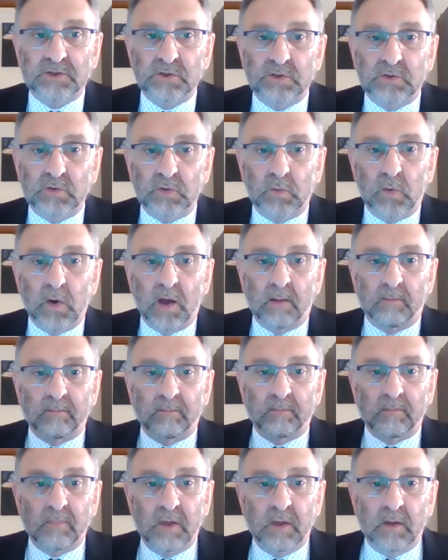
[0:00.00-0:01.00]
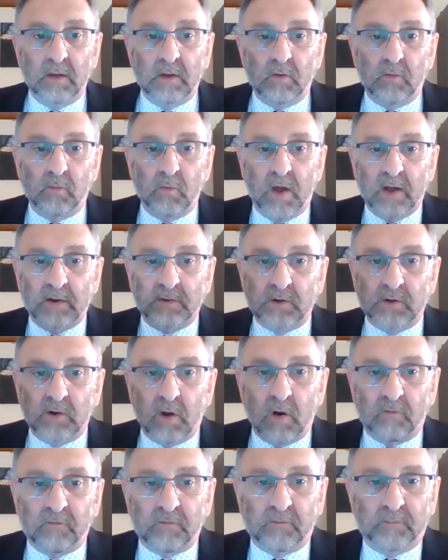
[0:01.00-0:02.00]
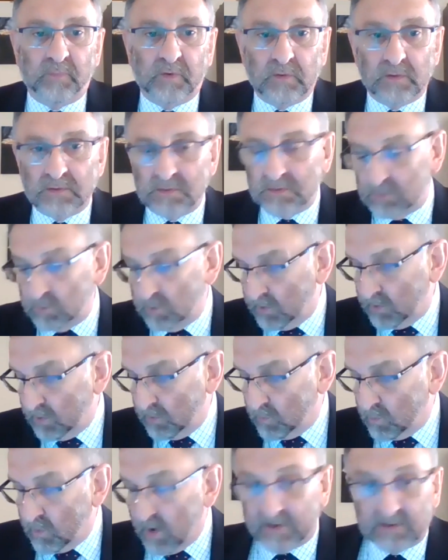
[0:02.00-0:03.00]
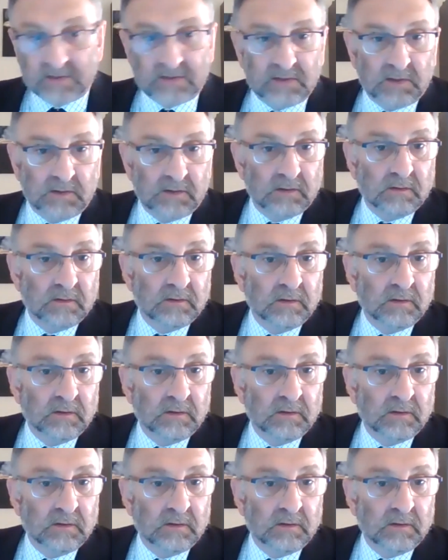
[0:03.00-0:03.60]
you to round it off because we're racing